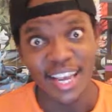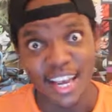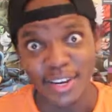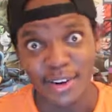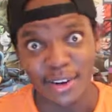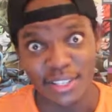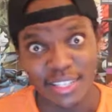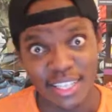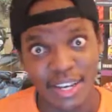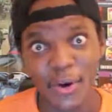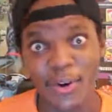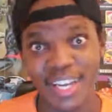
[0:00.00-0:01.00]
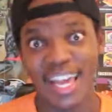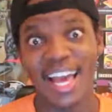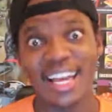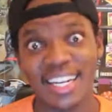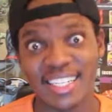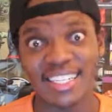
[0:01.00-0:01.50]
Thanos going
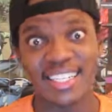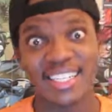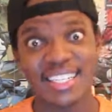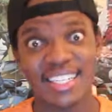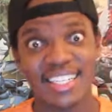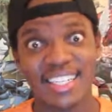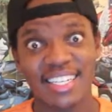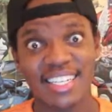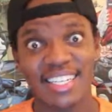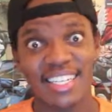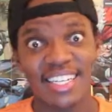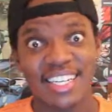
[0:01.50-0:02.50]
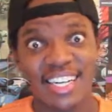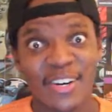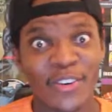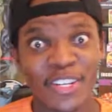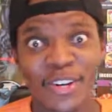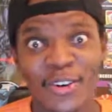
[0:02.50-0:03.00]
at it.
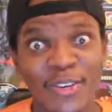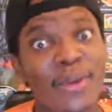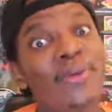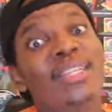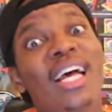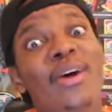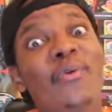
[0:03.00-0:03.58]
When Loki was like,